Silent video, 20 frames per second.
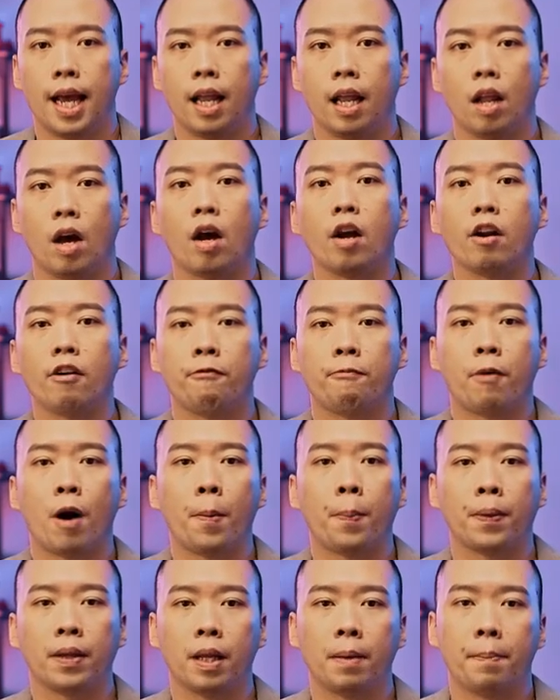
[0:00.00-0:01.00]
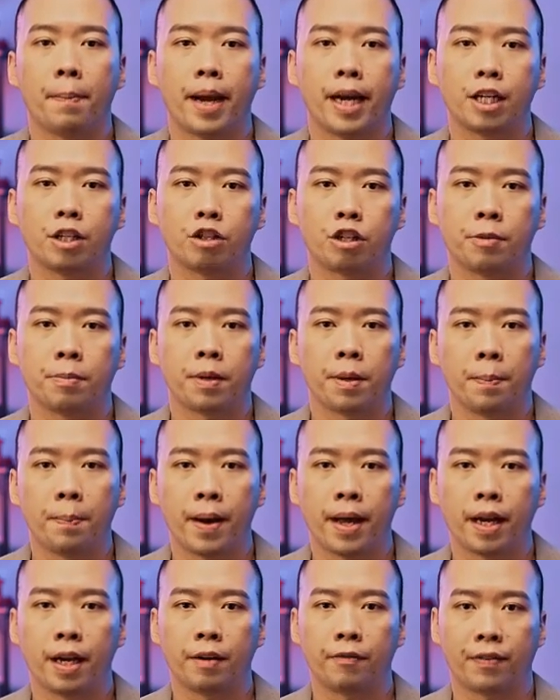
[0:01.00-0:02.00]
A lot of popular mainstream
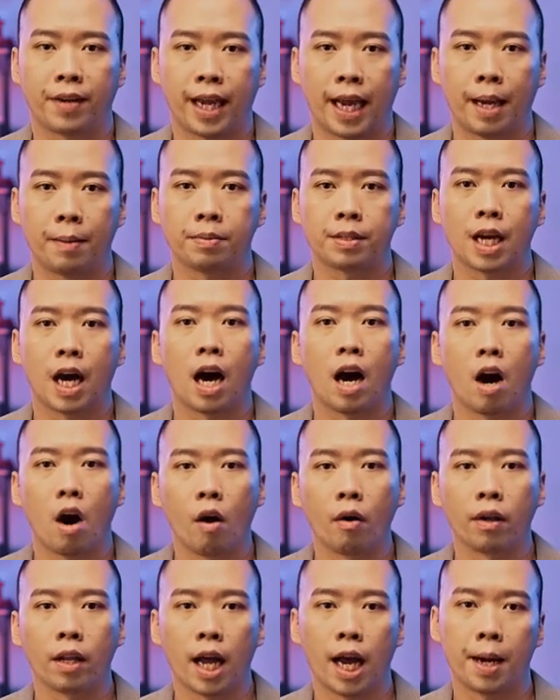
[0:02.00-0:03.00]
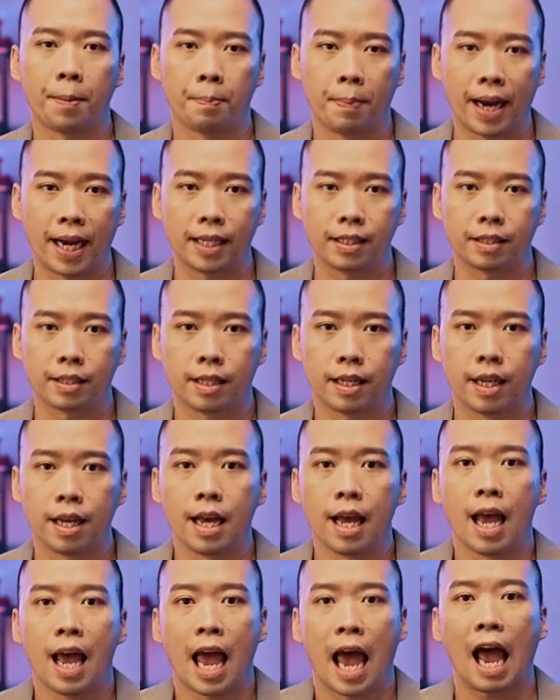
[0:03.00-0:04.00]
competitive games are online based.
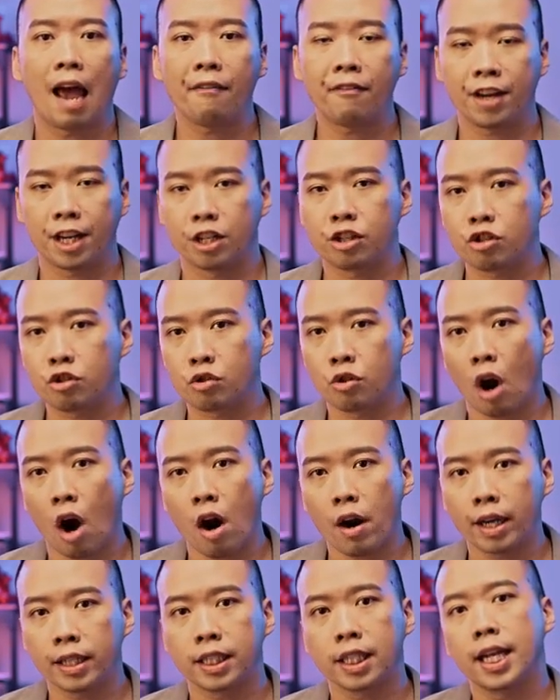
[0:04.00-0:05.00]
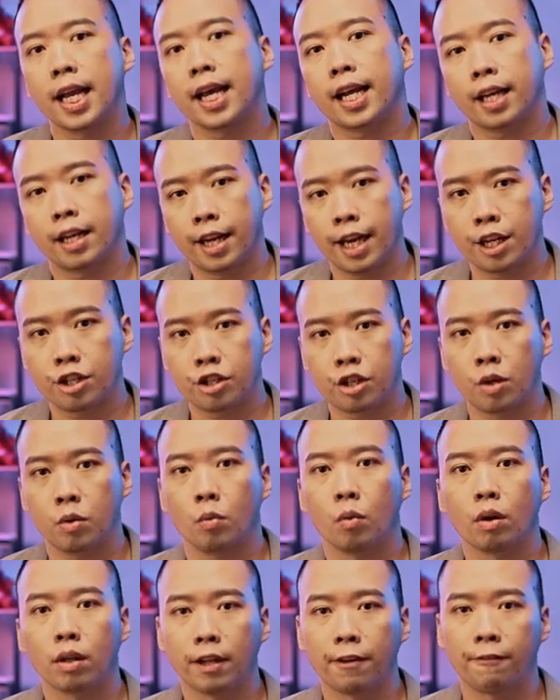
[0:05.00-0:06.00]
Having a strong internet
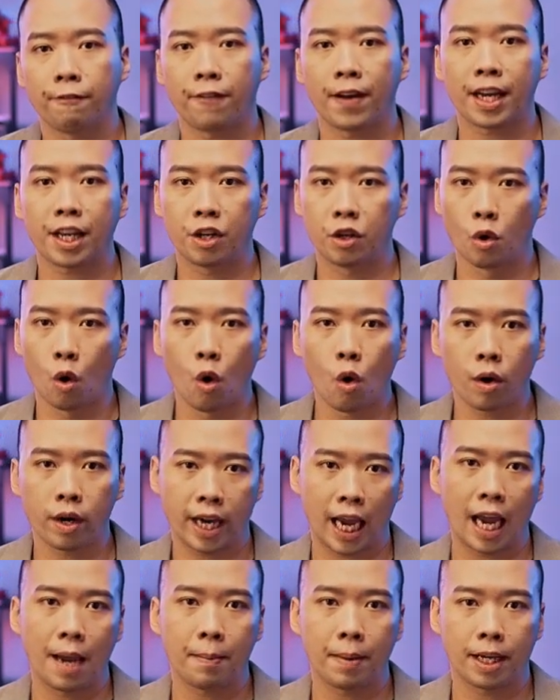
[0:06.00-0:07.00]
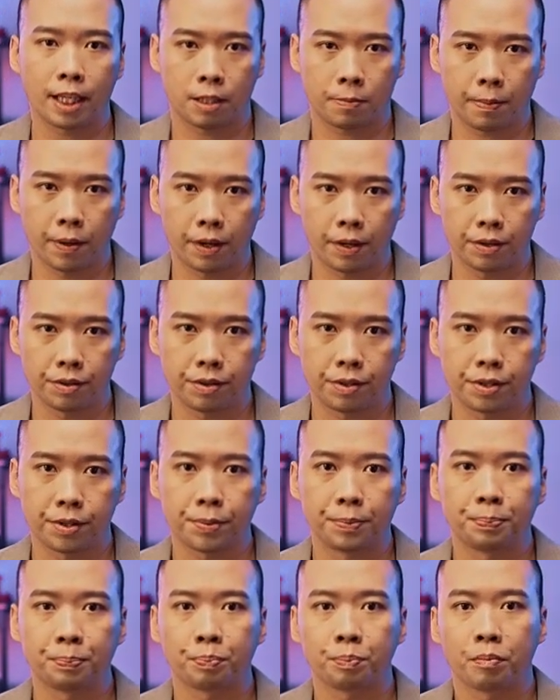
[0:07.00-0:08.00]
connection will affect your gaming
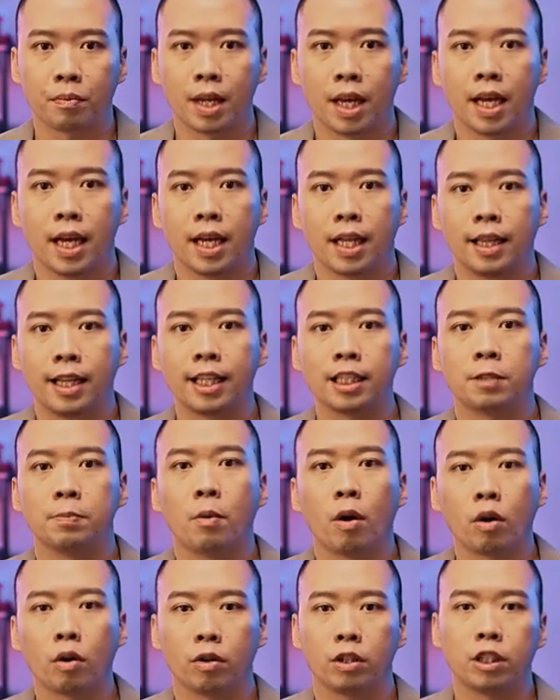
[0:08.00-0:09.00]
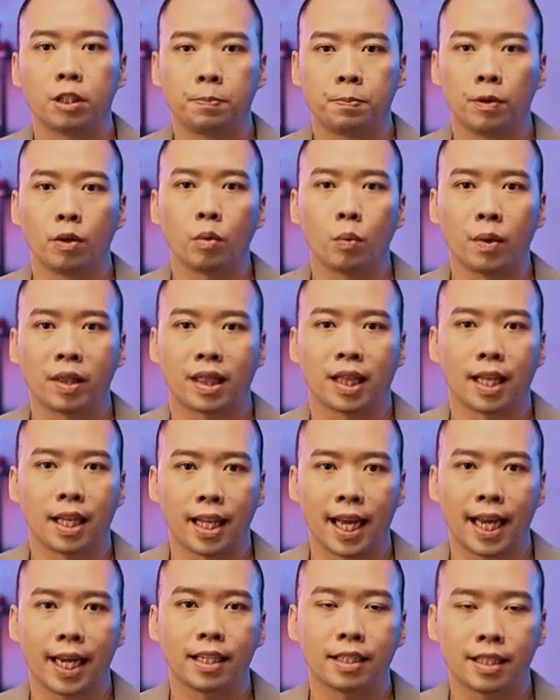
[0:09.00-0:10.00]
experience. This model is built with the
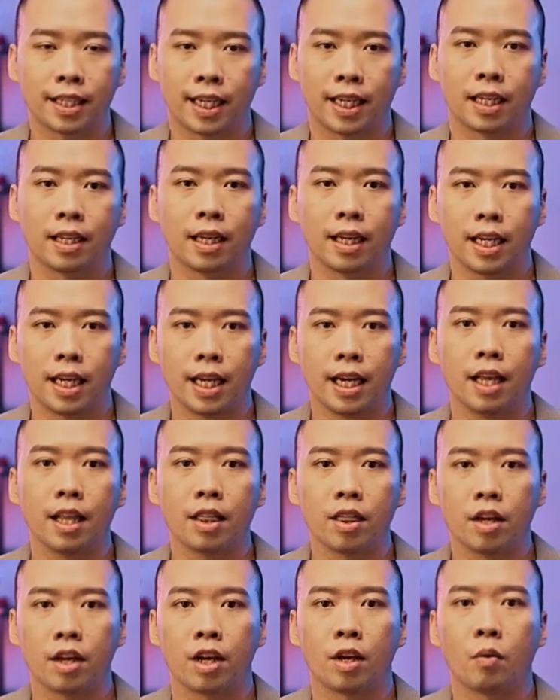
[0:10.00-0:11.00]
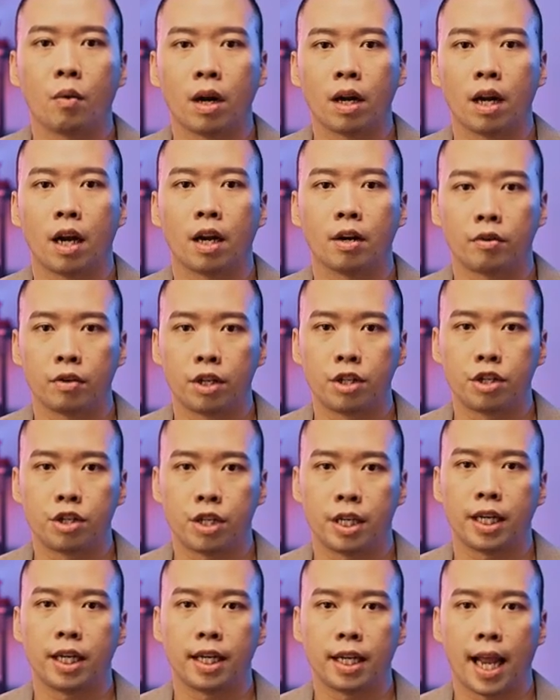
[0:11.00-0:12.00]
latest killer
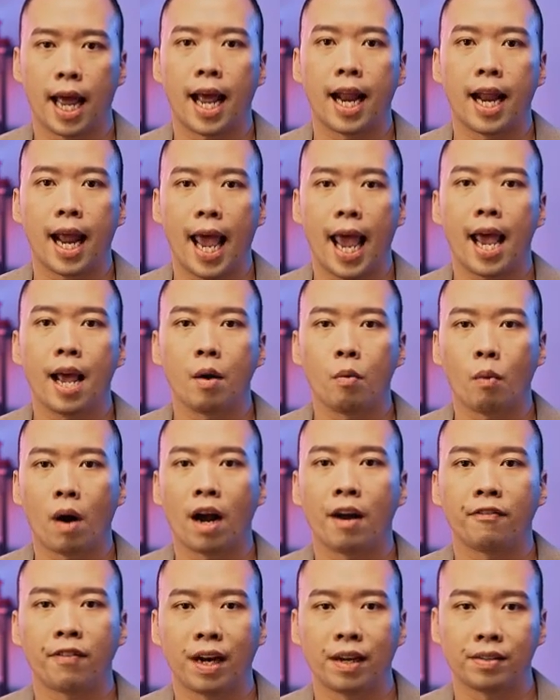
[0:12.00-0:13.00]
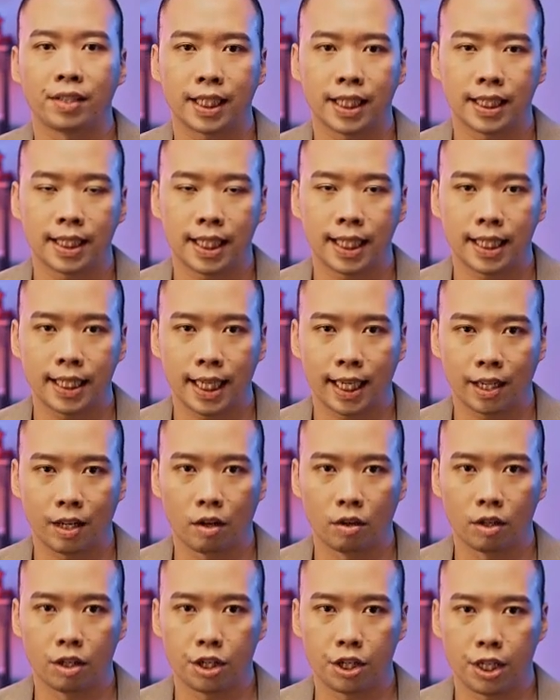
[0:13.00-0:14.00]
E3100G LAN and Wi-Fi 6E
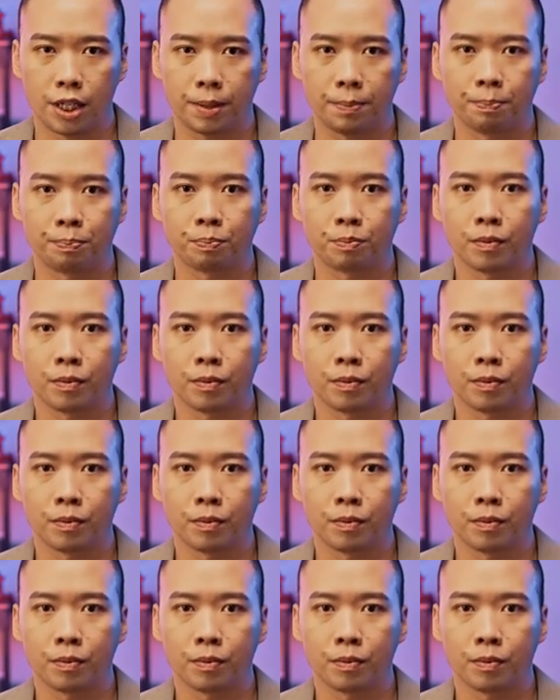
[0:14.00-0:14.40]
technology,